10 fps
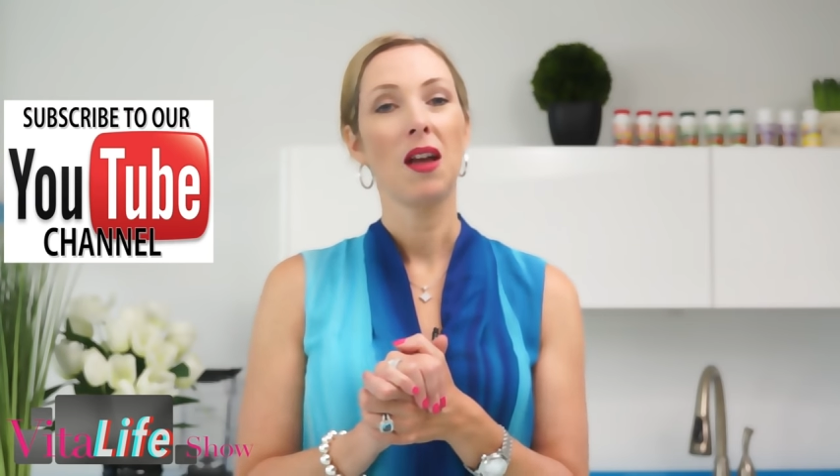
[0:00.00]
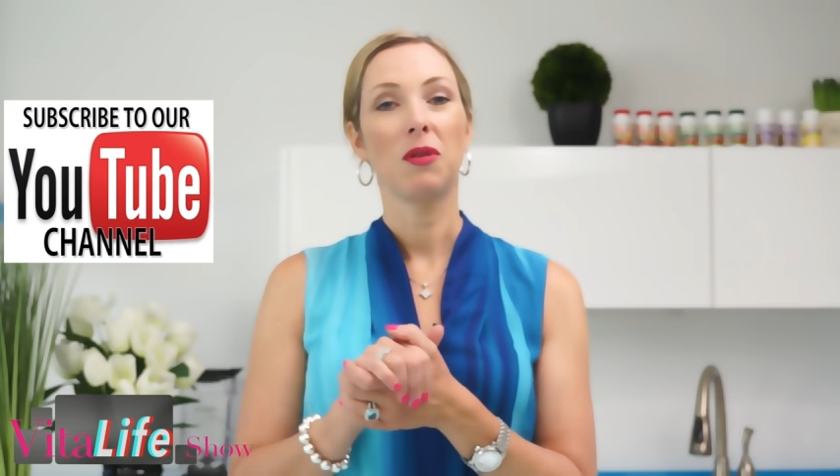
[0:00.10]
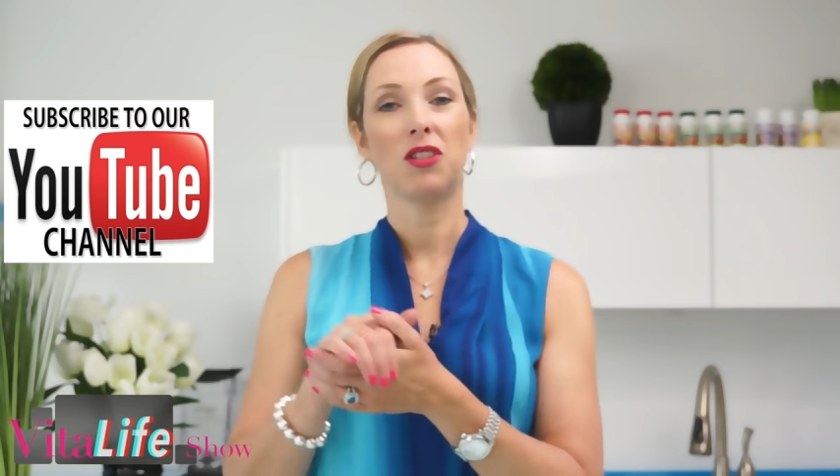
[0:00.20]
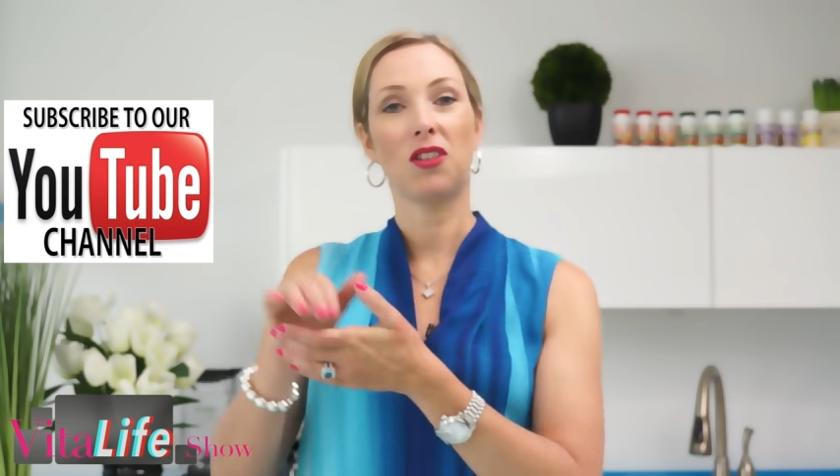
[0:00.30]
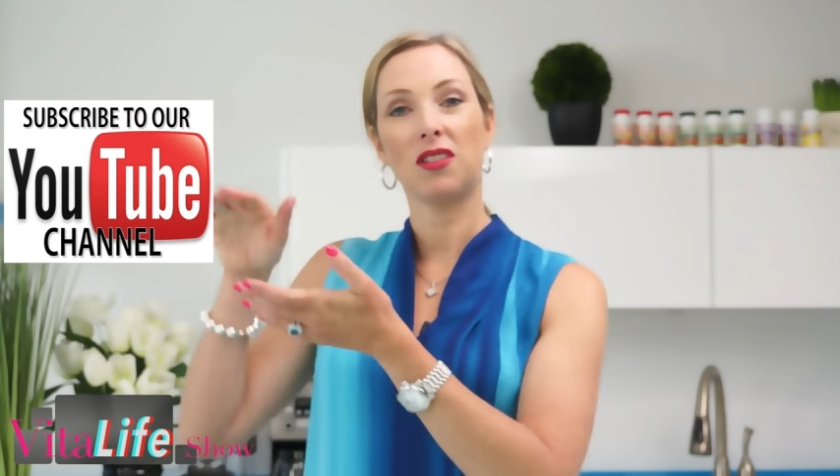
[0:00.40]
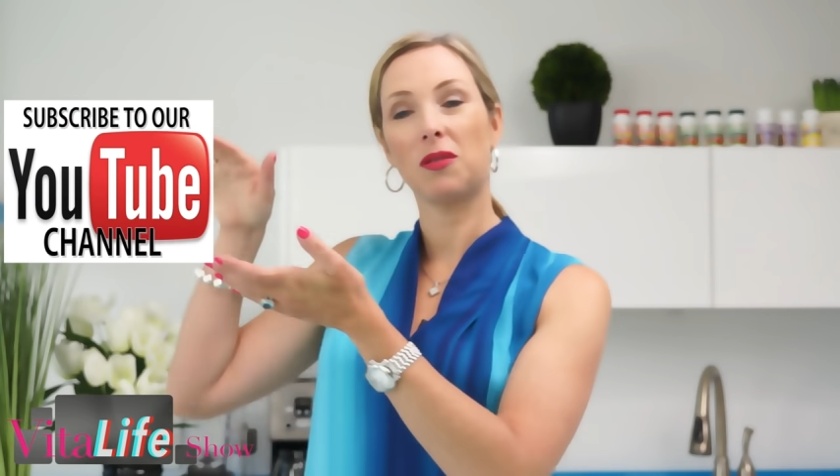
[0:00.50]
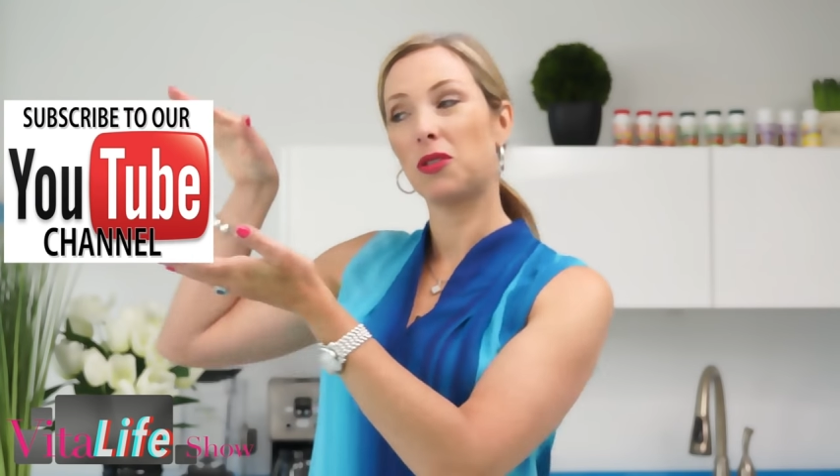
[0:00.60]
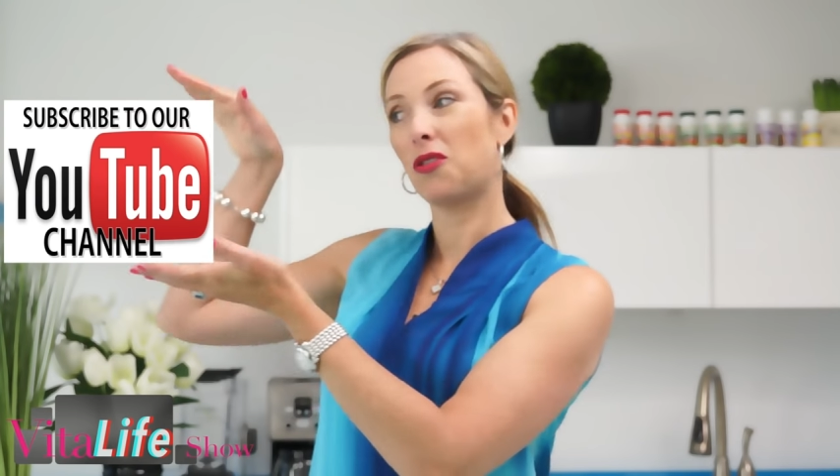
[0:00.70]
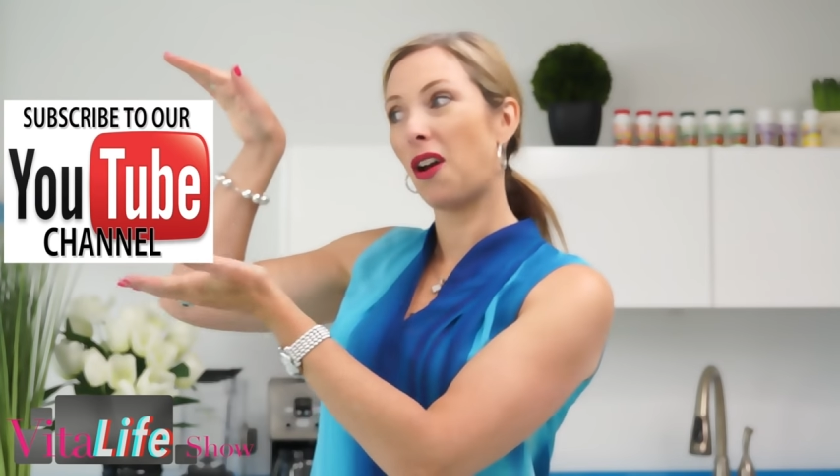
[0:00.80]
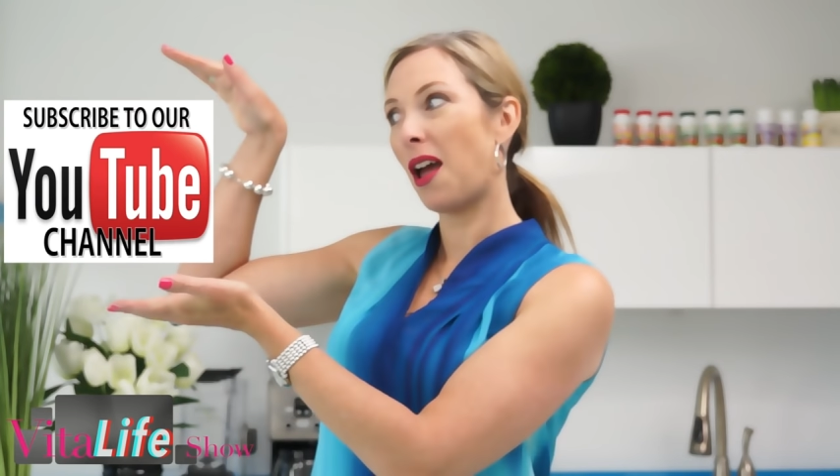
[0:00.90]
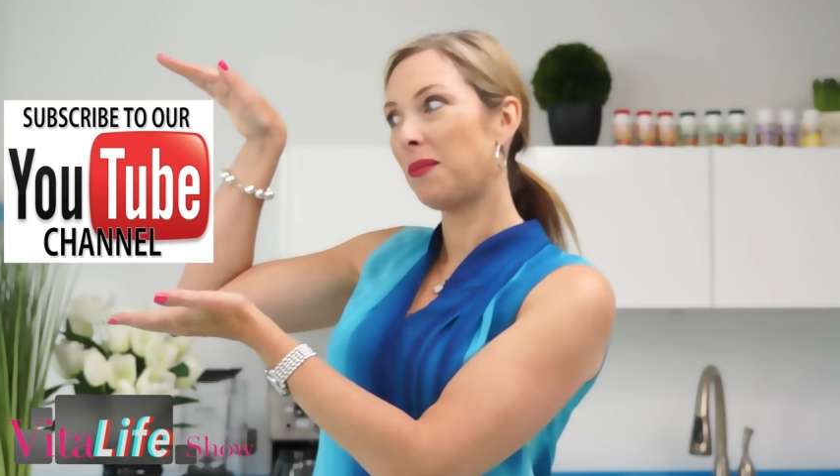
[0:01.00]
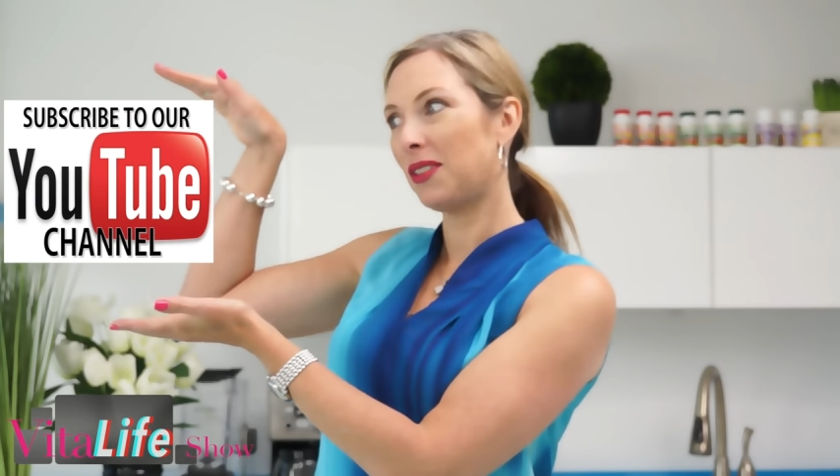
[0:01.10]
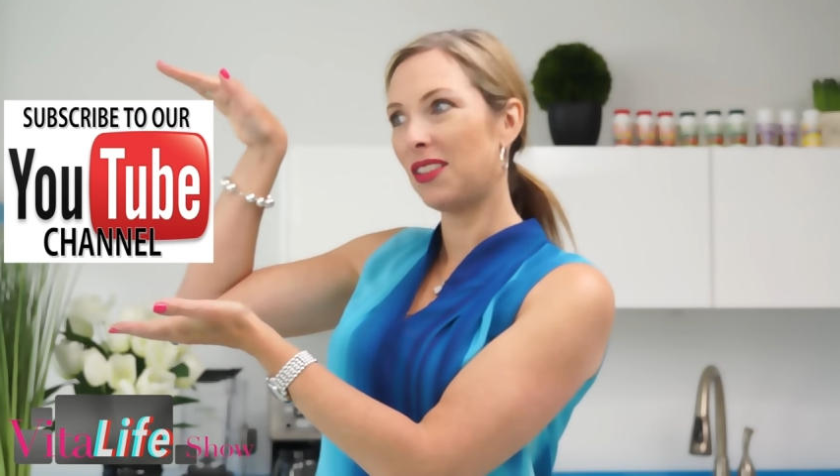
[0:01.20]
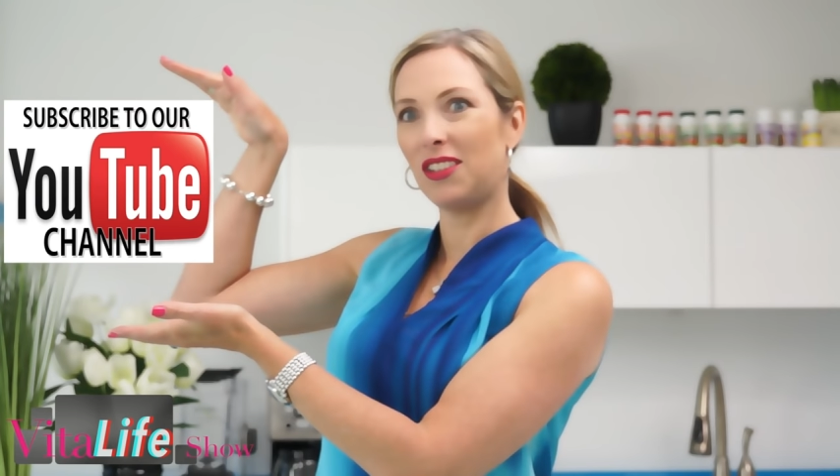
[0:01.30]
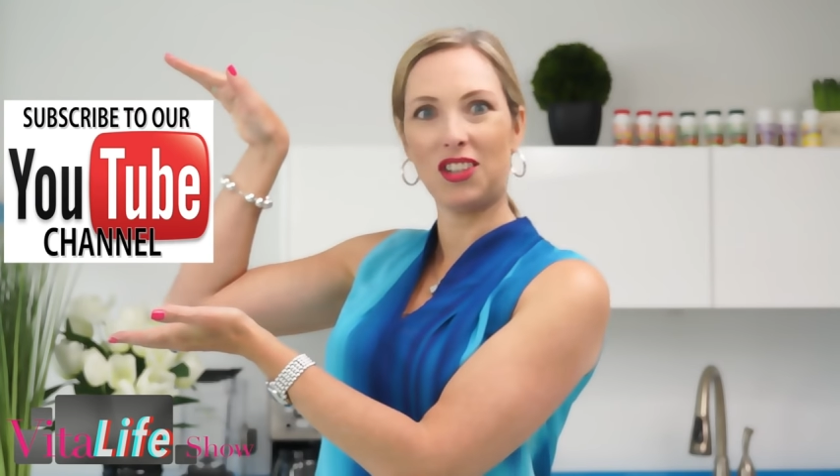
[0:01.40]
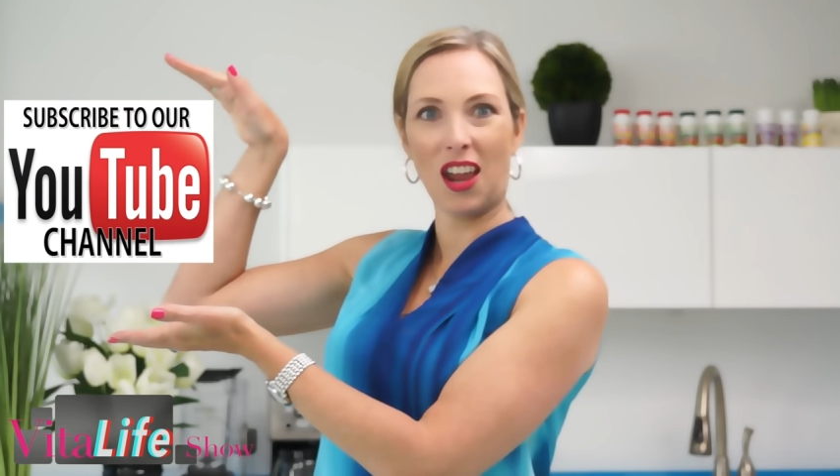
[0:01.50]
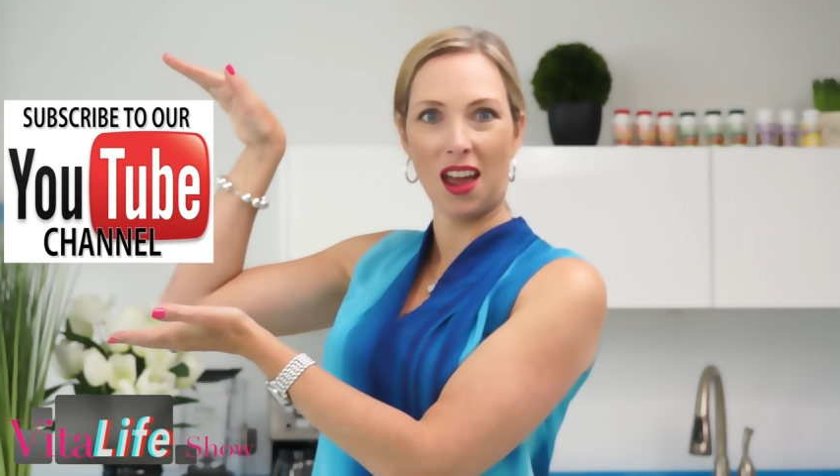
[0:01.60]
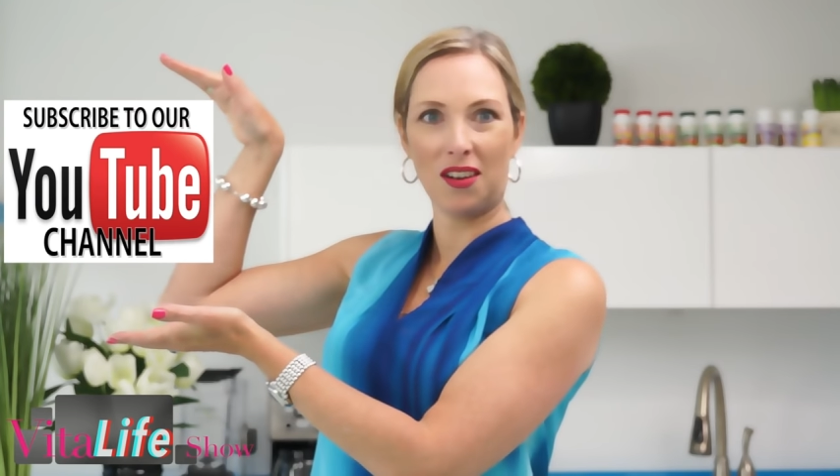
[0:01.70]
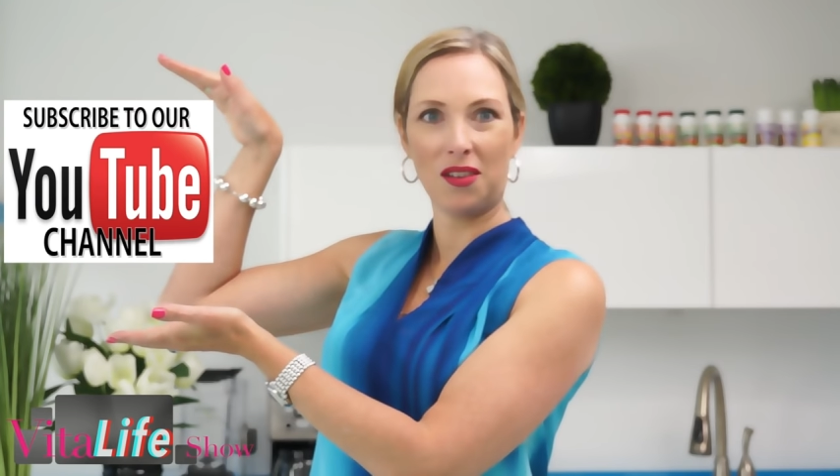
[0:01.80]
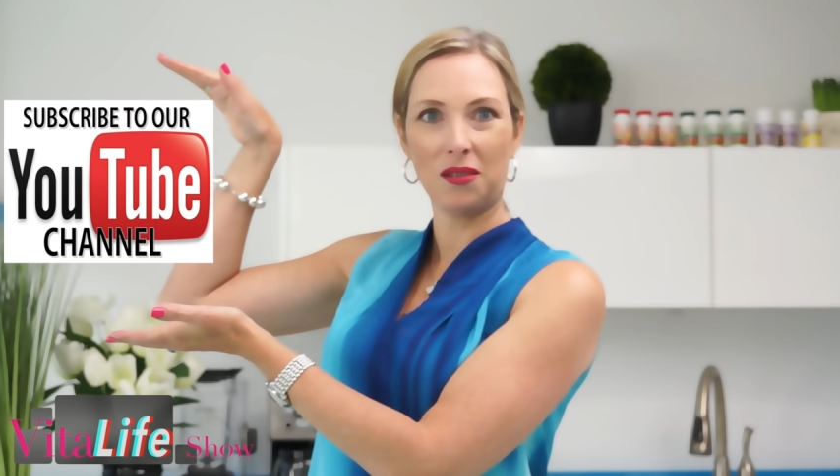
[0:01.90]
Be sure to subscribe to this
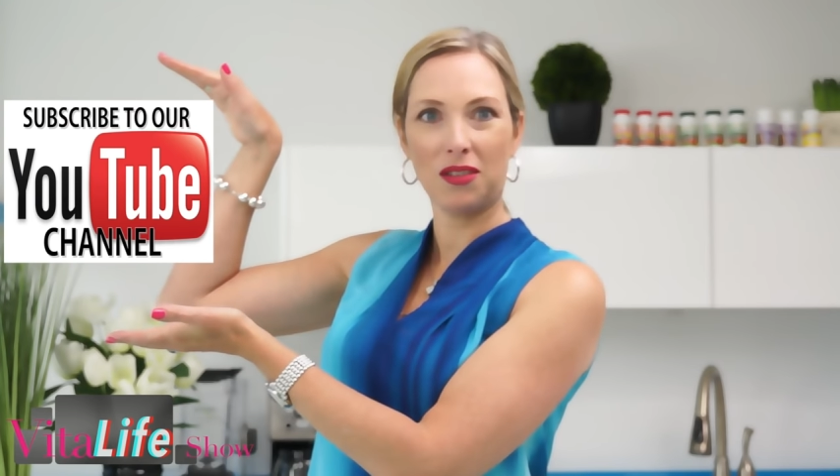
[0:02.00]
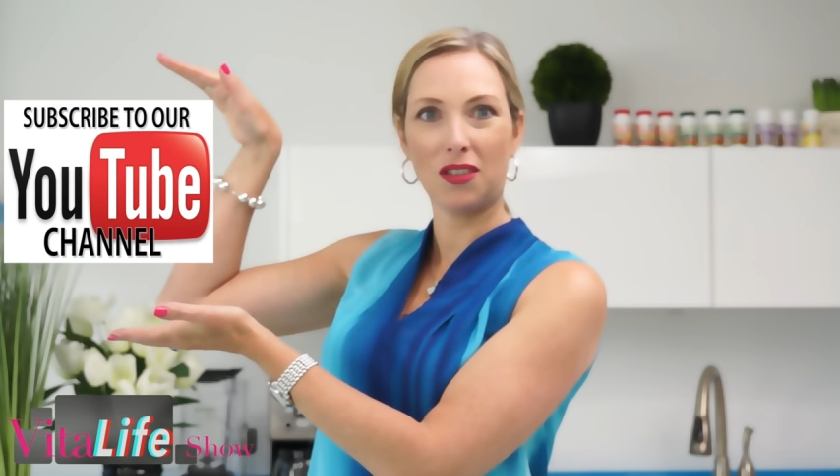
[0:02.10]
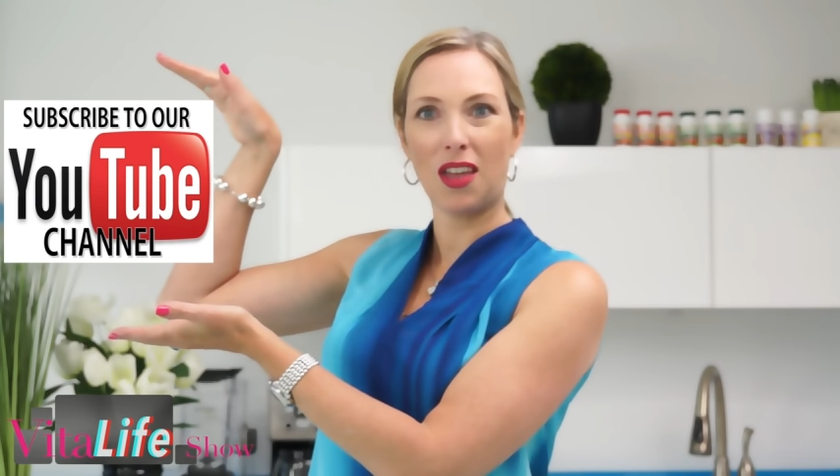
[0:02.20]
channel so